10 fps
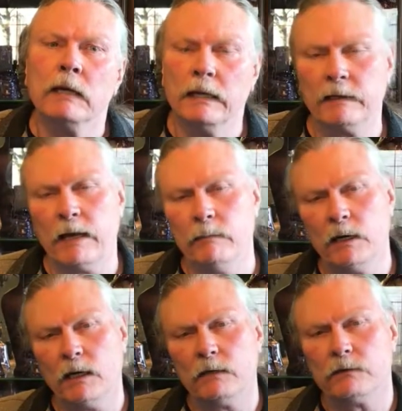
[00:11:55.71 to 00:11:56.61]
and they
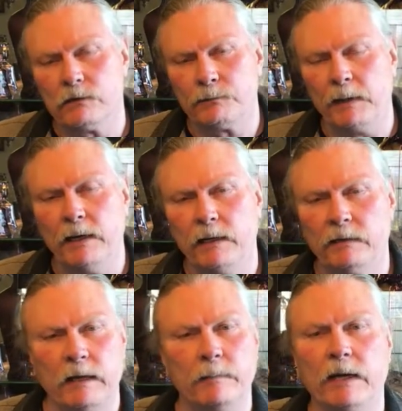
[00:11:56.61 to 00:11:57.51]
begin to speak,
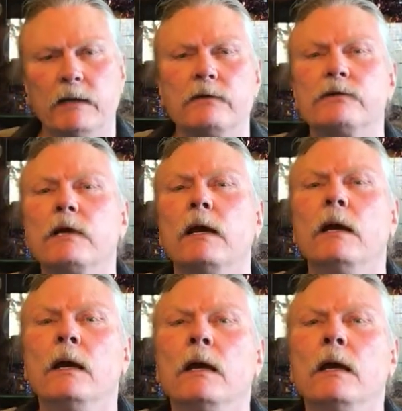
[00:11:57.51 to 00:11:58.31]
and they begin to say,